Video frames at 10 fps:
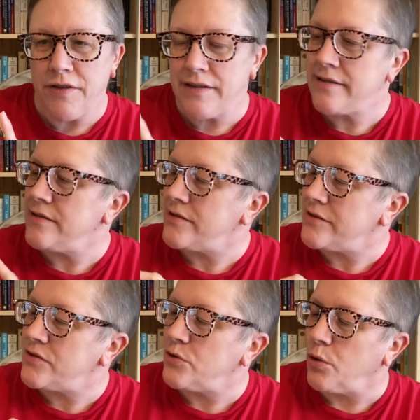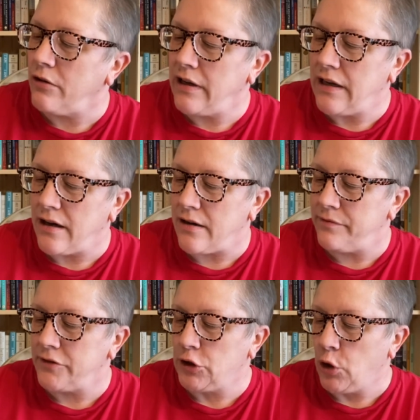This is the story
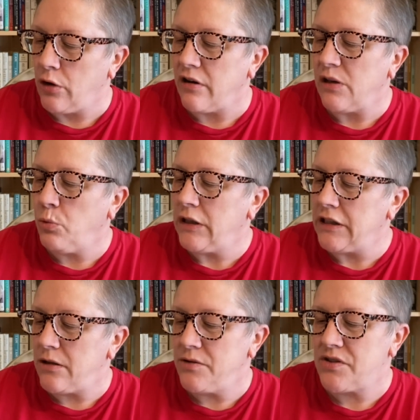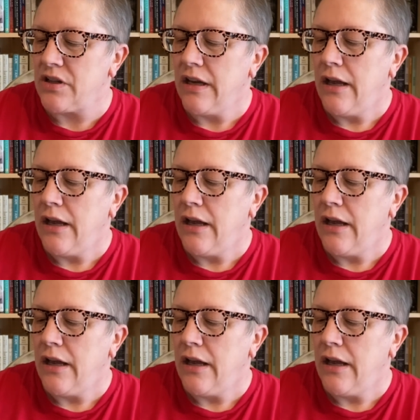of Laura Willows,